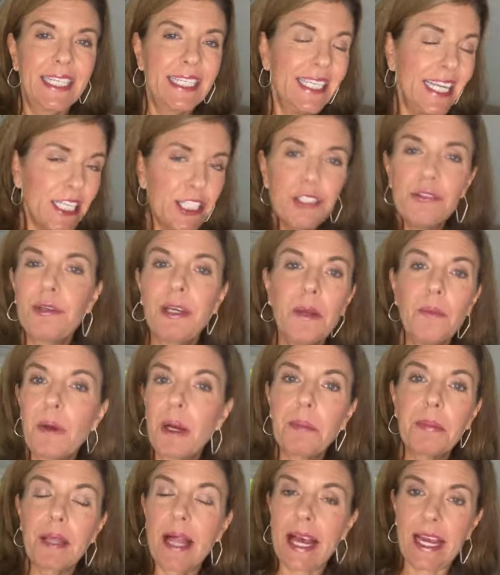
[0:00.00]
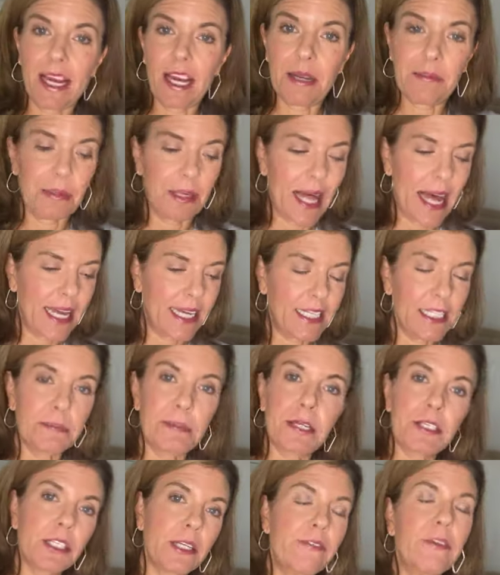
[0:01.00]
Yes, you can wear black on black,
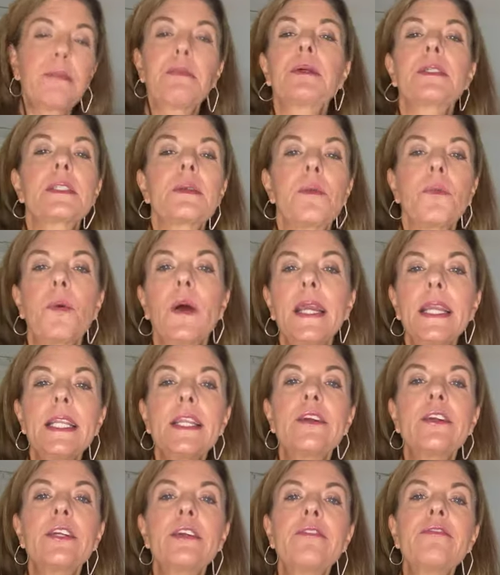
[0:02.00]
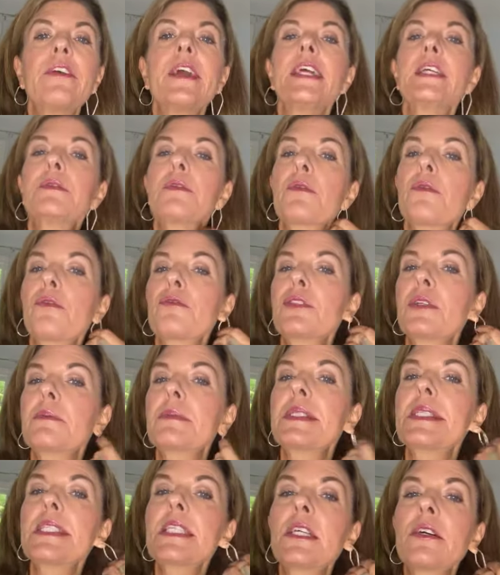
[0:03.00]
especially if you put some white near your face, throw some
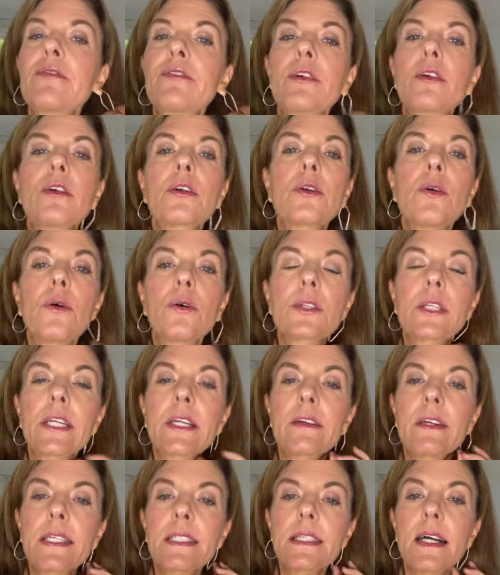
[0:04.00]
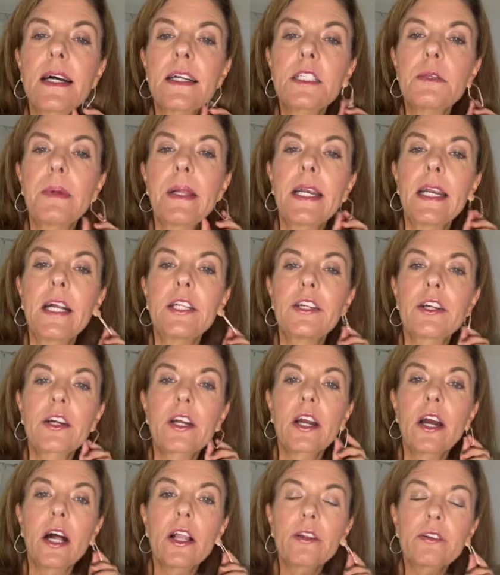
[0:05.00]
silver or gold earrings on, depending on your
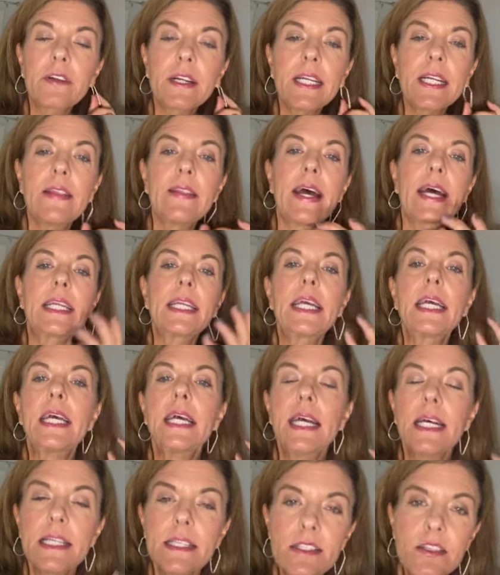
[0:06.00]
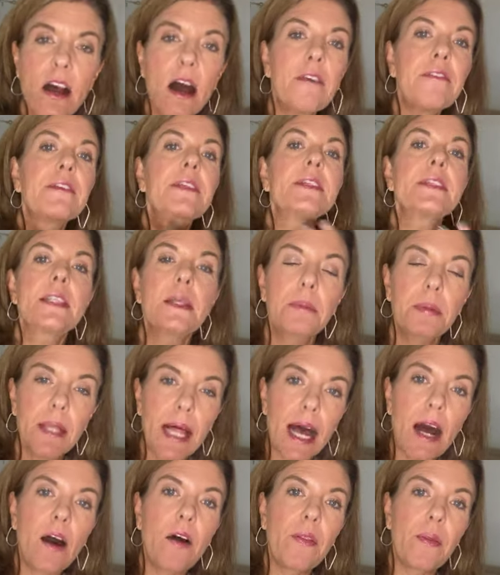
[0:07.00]
coloring, and that softens the
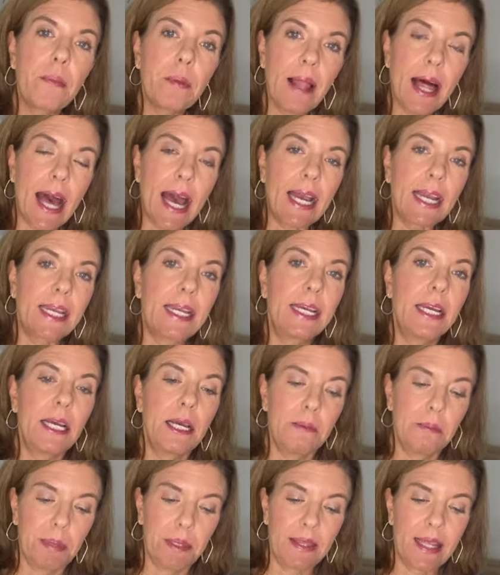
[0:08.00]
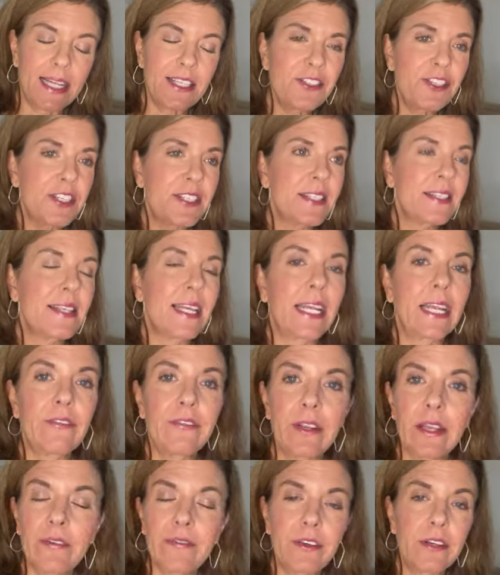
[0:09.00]
black, all the black. But that's just like, if,
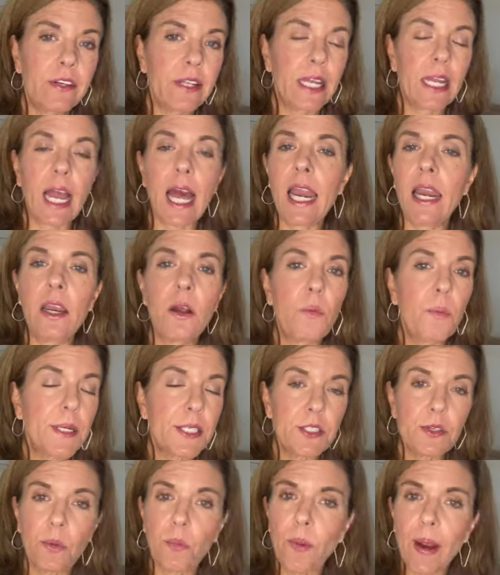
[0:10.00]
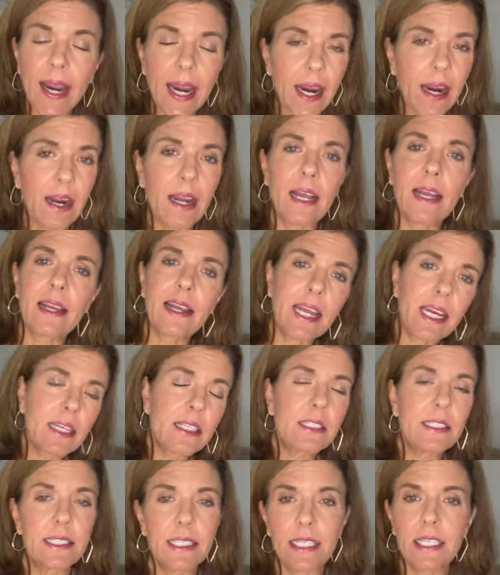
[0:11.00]
if you're like, I don't know what to wear, I got to
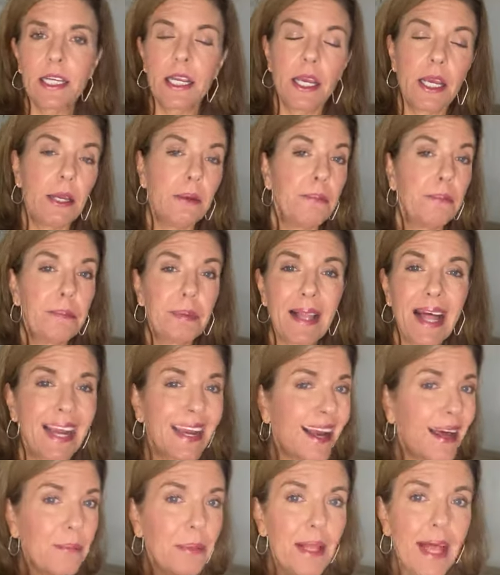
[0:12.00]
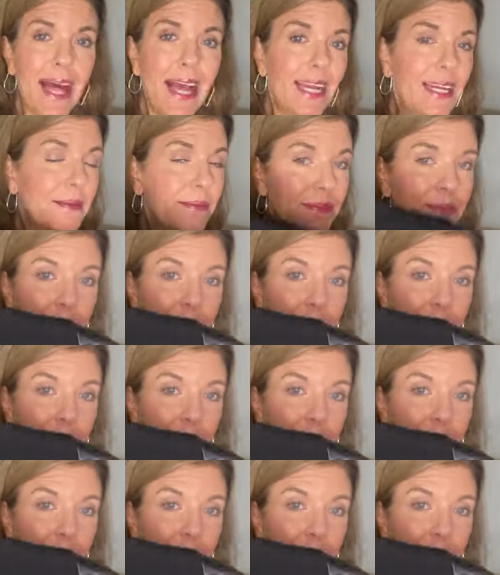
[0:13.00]
do black on black,